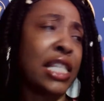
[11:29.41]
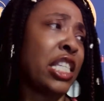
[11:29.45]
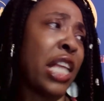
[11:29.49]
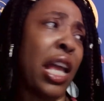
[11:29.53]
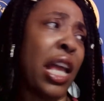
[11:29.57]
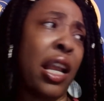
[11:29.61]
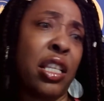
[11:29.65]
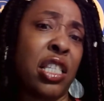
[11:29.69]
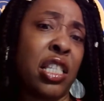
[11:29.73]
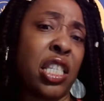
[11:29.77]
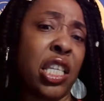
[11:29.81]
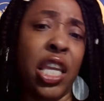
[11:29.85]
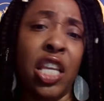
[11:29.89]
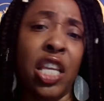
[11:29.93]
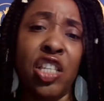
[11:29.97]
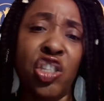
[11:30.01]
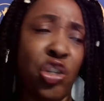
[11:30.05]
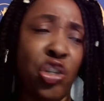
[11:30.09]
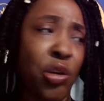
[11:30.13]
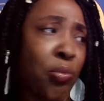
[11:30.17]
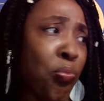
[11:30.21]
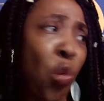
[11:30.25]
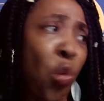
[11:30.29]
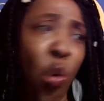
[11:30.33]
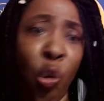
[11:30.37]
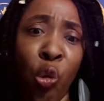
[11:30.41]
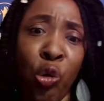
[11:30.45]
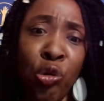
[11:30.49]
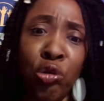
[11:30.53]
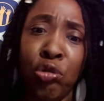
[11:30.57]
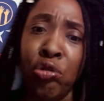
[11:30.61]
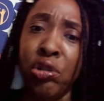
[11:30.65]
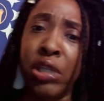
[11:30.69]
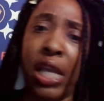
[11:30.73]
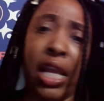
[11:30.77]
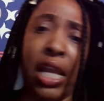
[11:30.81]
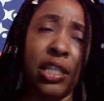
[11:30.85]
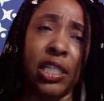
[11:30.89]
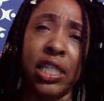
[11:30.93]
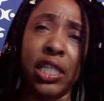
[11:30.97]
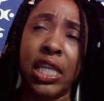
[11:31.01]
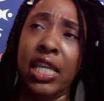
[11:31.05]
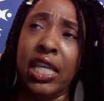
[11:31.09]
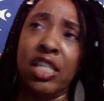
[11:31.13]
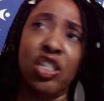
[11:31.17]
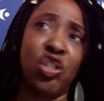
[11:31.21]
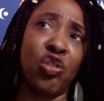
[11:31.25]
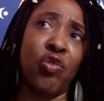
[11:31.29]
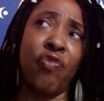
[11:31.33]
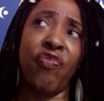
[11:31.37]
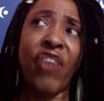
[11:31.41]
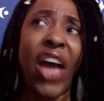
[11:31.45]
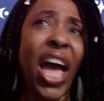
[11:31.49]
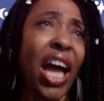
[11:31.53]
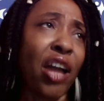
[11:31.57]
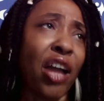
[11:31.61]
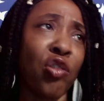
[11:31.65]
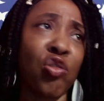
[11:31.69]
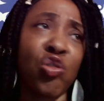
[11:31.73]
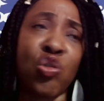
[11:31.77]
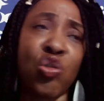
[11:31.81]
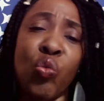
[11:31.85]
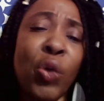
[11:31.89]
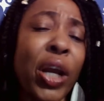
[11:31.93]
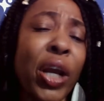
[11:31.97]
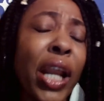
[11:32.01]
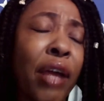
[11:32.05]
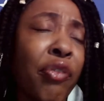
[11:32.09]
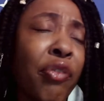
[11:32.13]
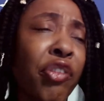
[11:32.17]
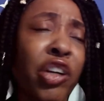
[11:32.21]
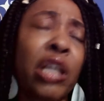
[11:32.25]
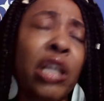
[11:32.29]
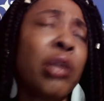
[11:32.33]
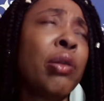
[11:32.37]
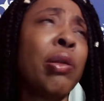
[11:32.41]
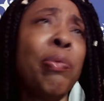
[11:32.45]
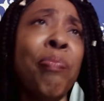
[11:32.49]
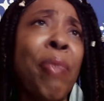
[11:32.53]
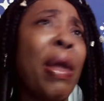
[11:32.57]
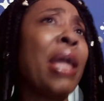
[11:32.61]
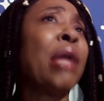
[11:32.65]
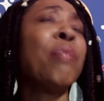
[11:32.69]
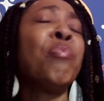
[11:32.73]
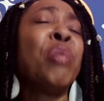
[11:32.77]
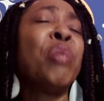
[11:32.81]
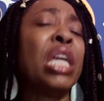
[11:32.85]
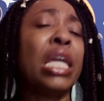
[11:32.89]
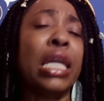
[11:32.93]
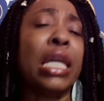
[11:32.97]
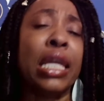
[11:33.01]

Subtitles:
That's against their morals. That's against their values. Whatever it may be.